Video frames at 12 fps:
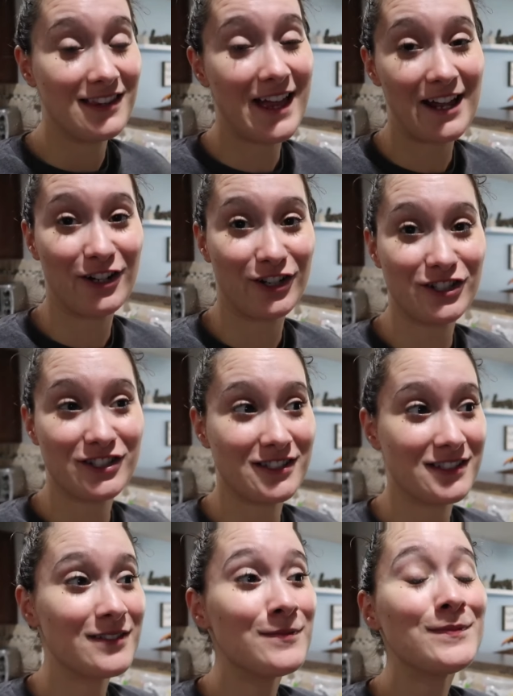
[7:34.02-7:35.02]
that hurts.
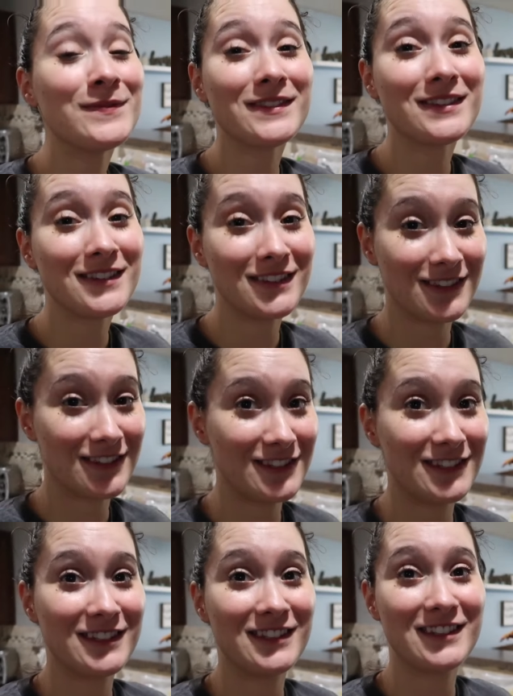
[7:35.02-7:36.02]

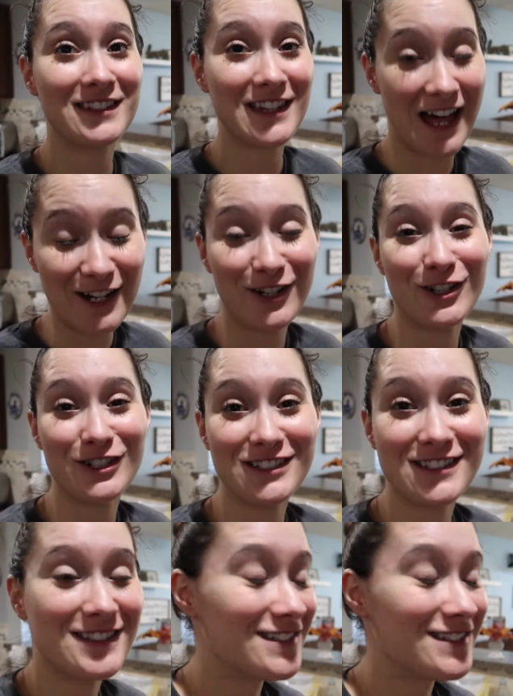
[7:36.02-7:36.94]
That hurts.